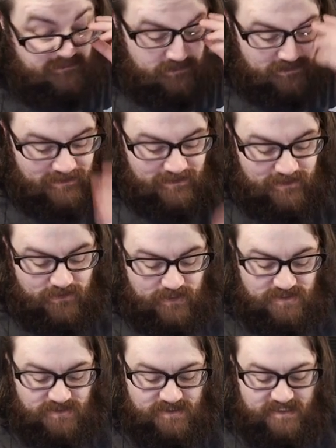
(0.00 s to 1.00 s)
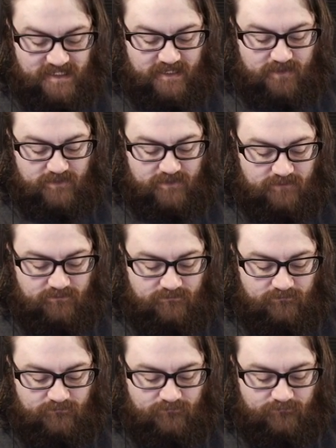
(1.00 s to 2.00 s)
you, as you see here, they're
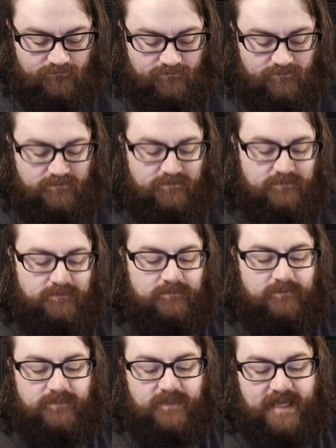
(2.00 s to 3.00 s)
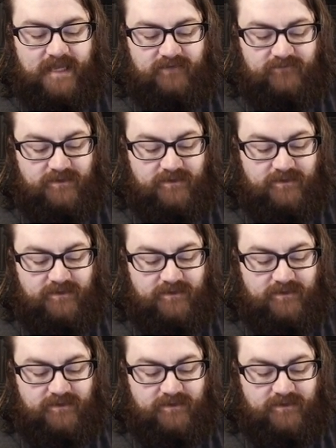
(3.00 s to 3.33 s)
kind of a